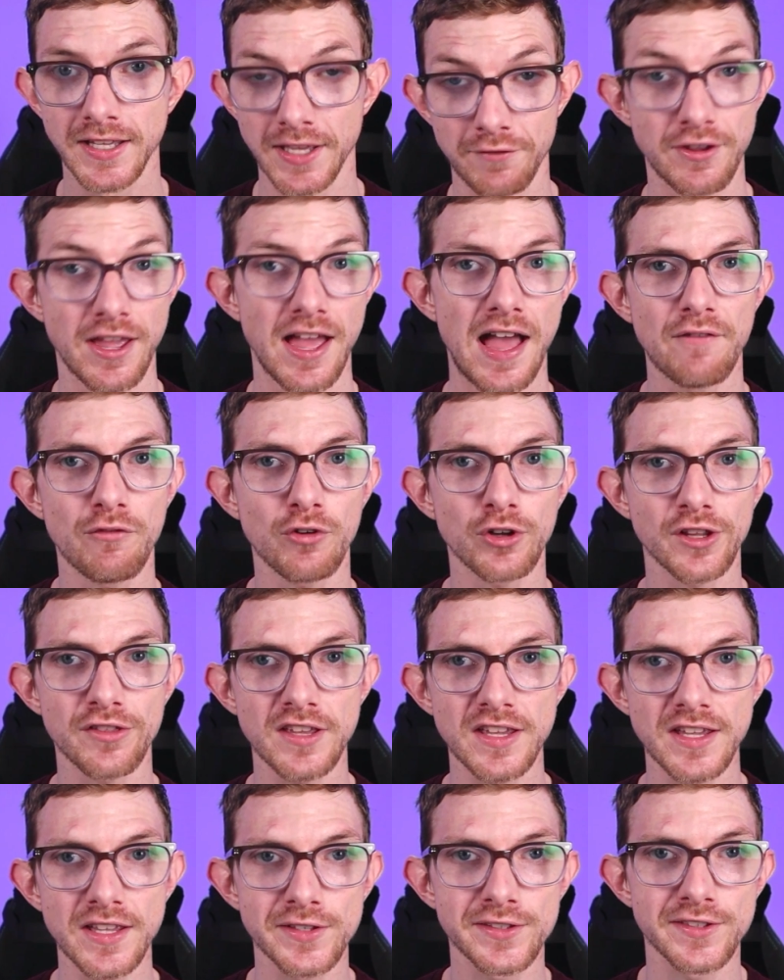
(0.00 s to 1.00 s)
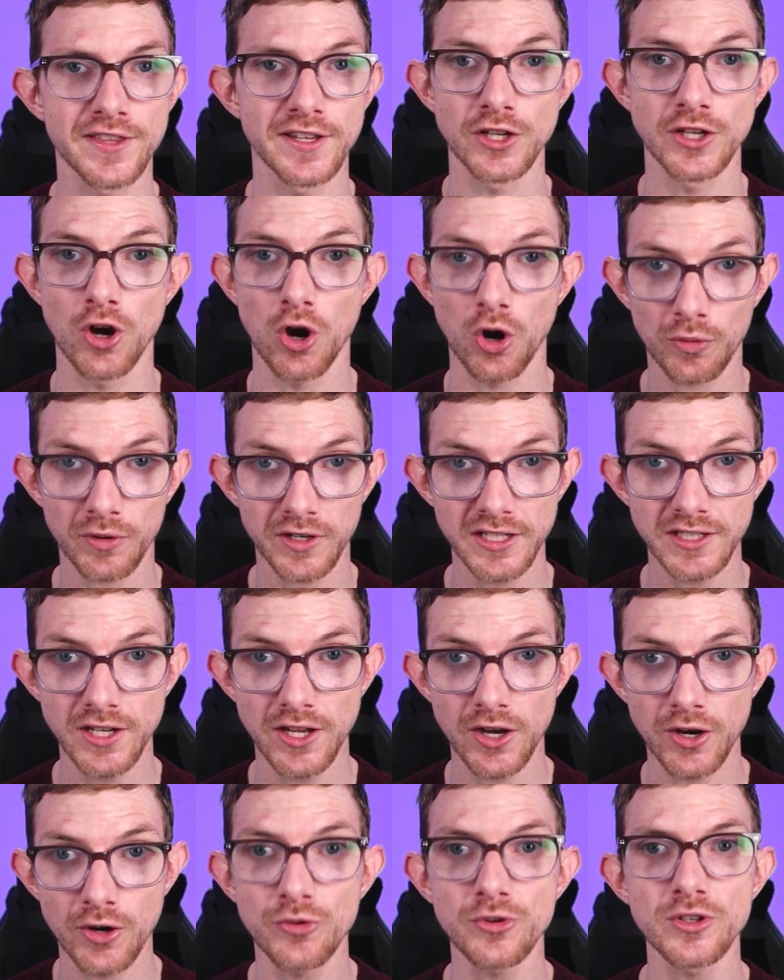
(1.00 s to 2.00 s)
If you have one of these, then you already
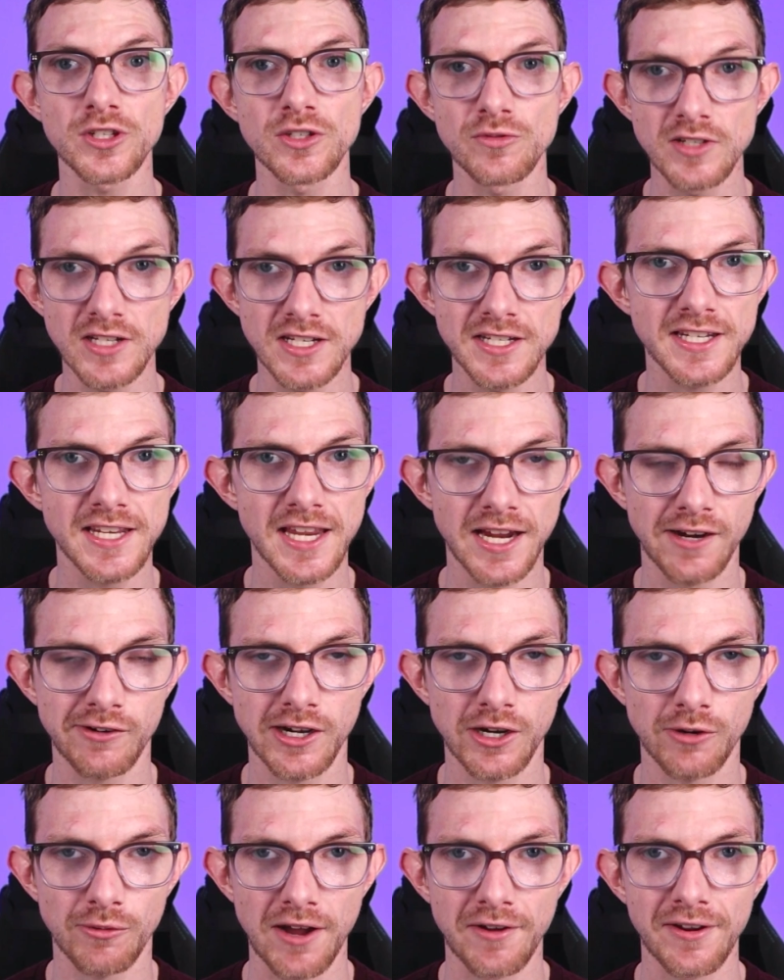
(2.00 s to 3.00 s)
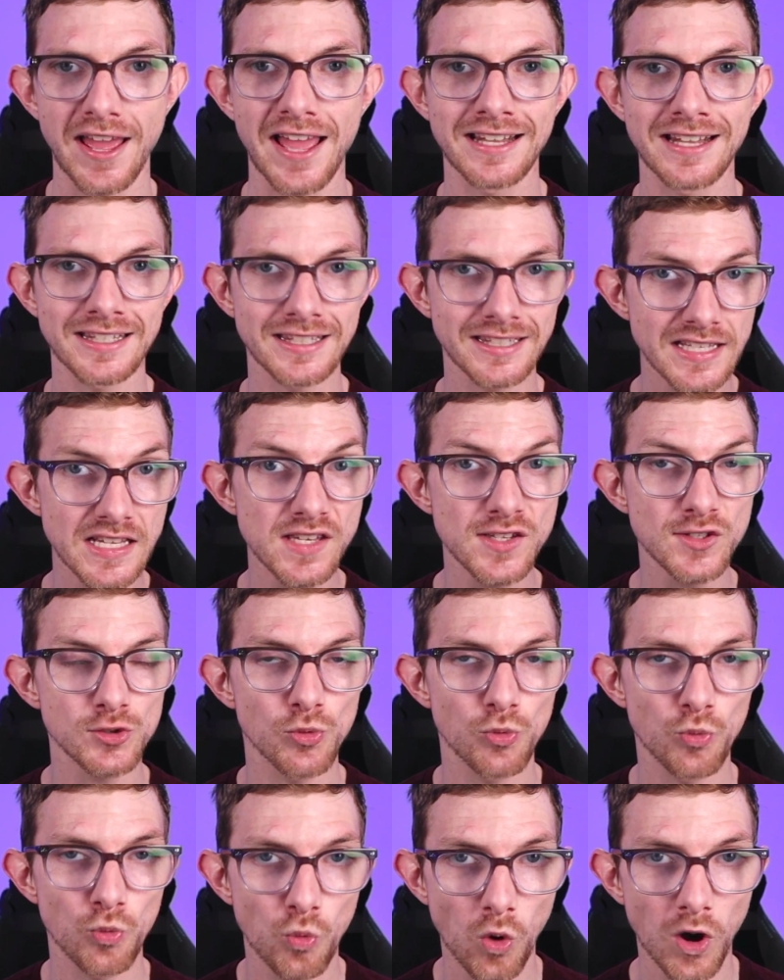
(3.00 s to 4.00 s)
know you need to carry around at
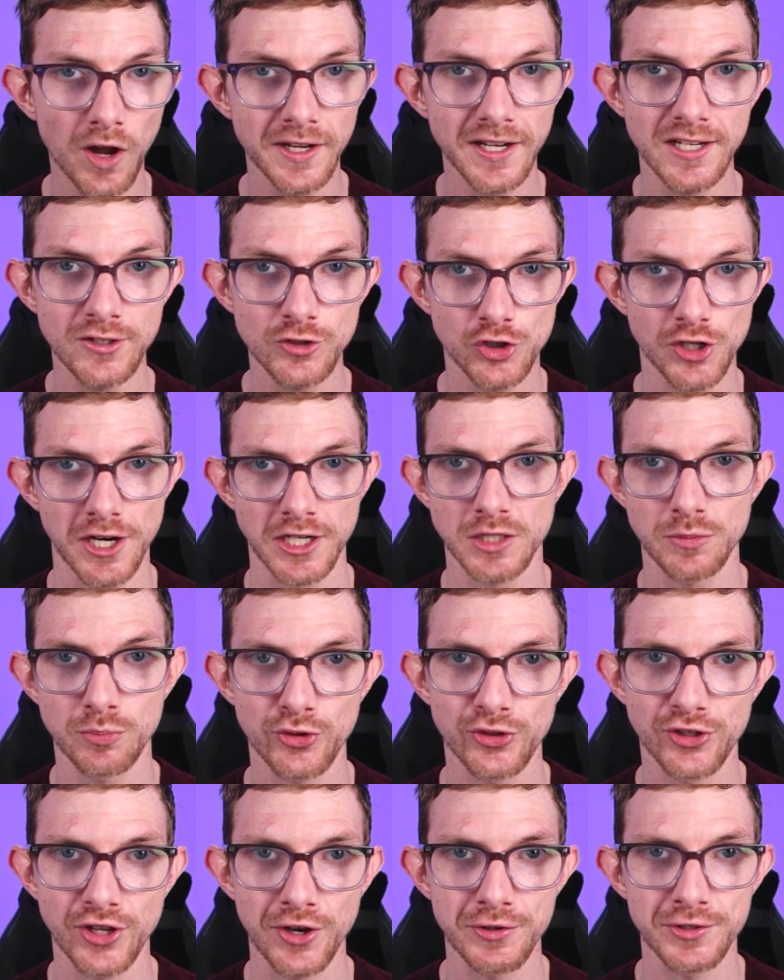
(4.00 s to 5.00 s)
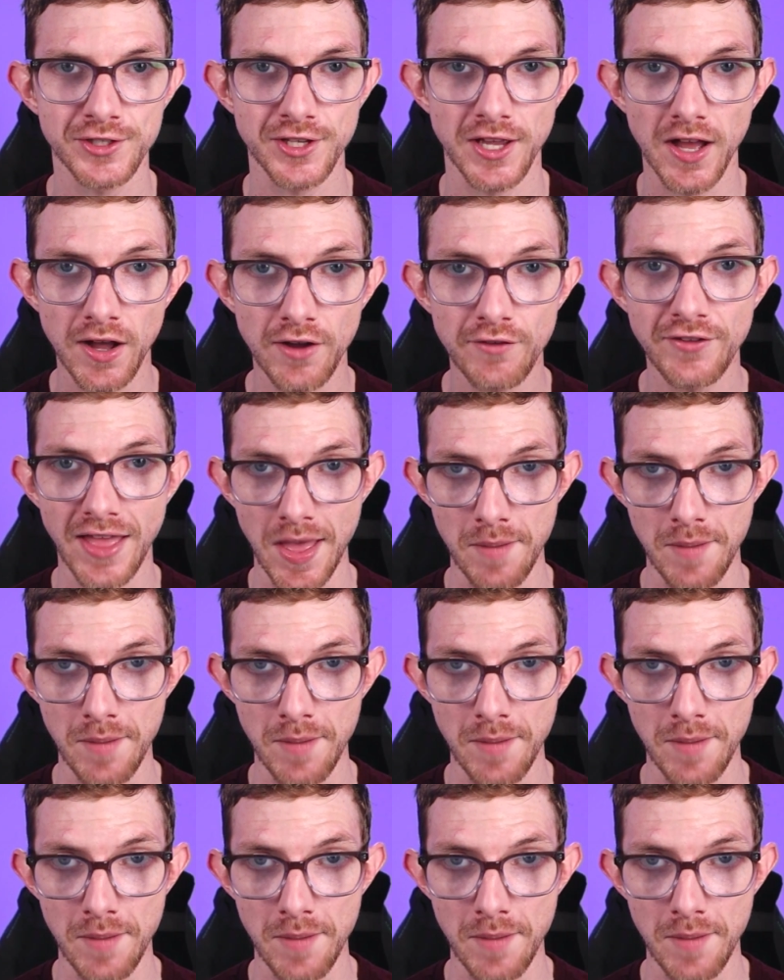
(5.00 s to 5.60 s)
least one injectable dose of